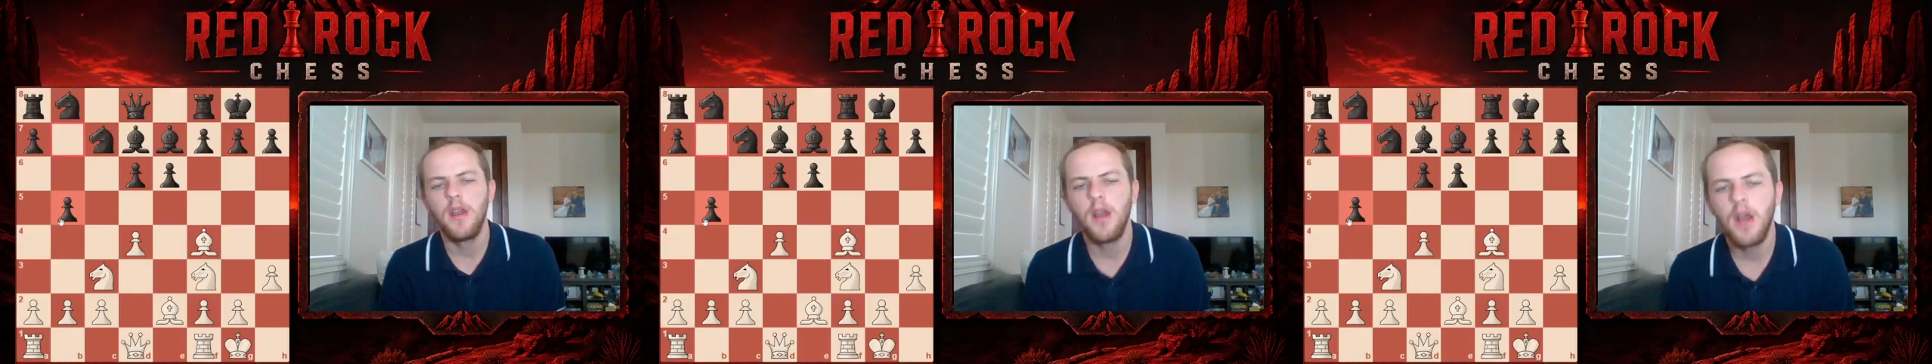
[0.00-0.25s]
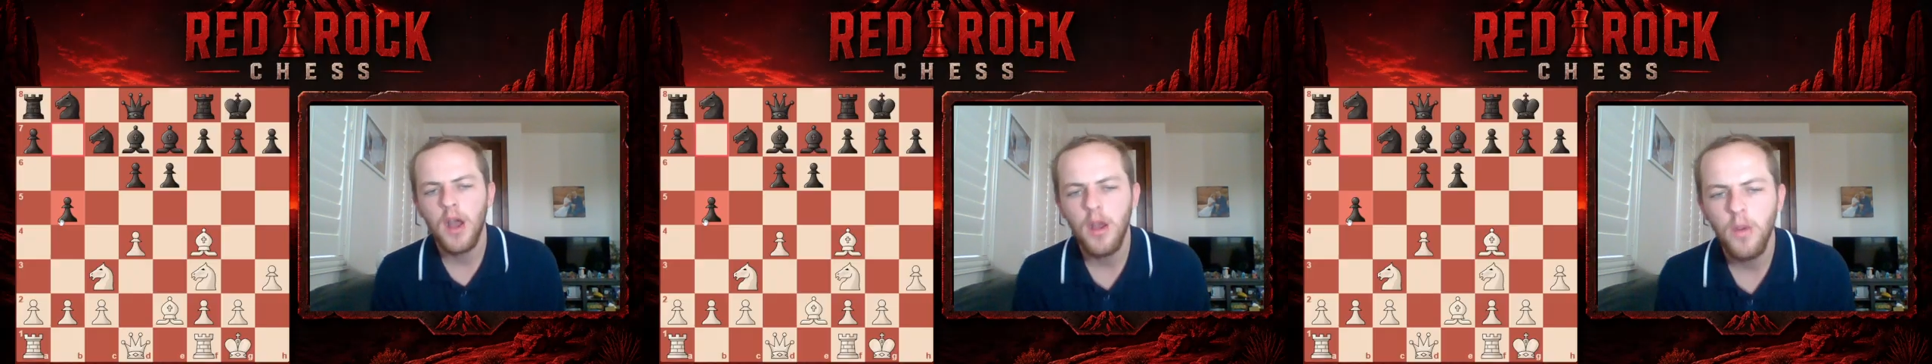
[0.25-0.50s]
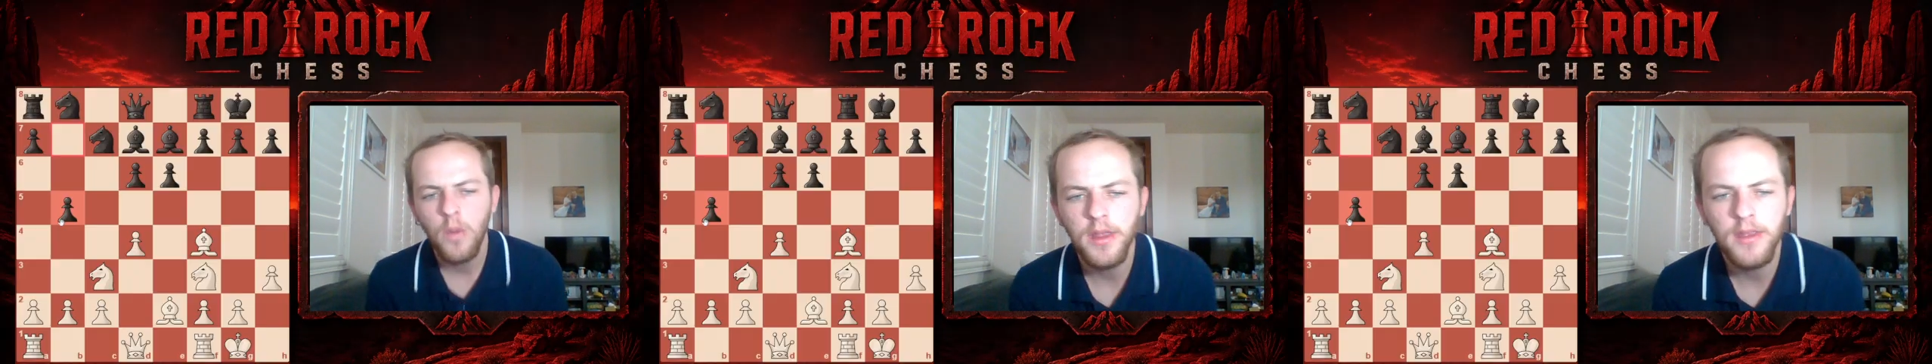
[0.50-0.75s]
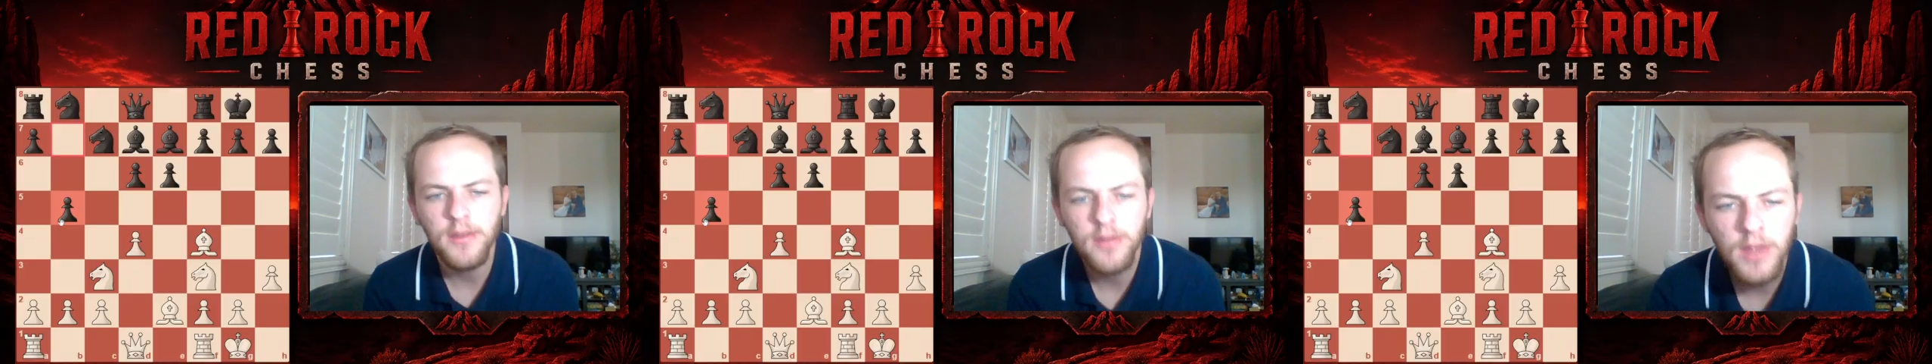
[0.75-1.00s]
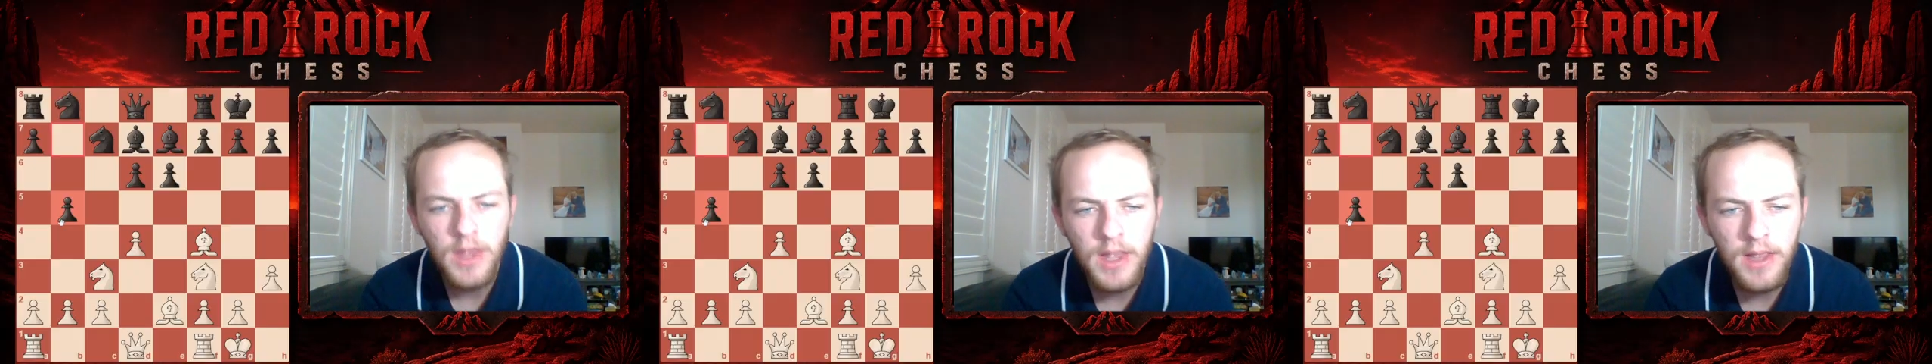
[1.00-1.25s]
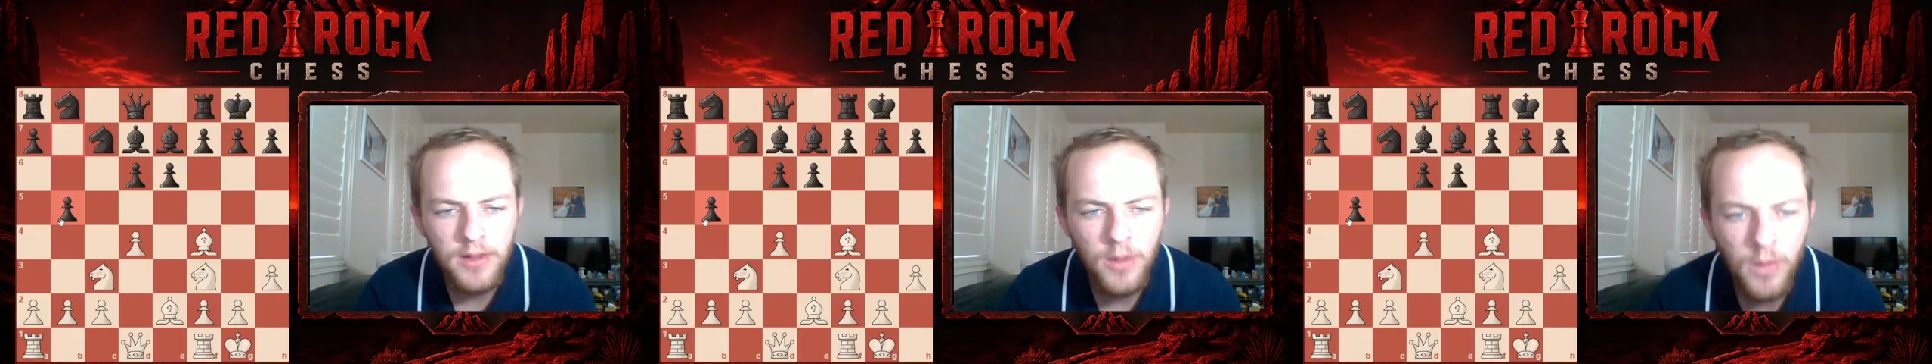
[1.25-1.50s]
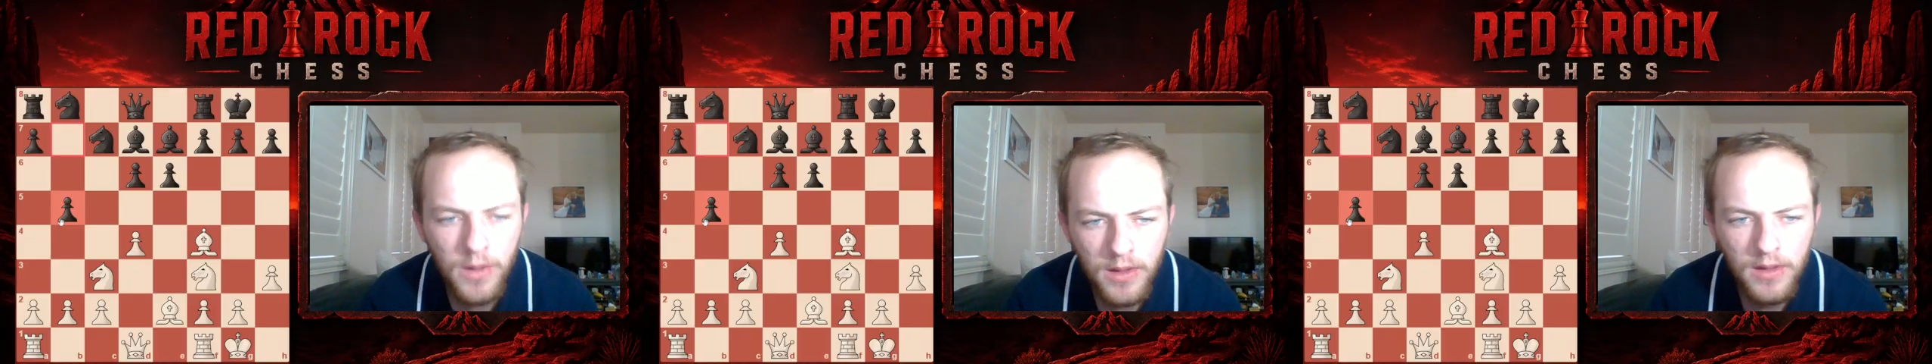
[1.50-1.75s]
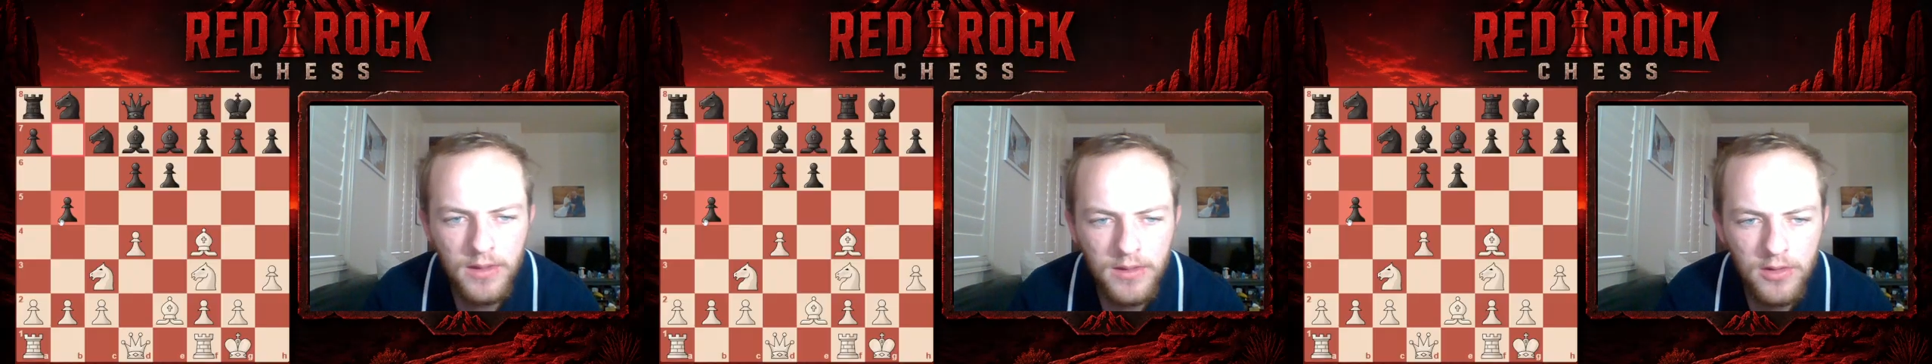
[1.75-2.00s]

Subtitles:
What he's looking at doing is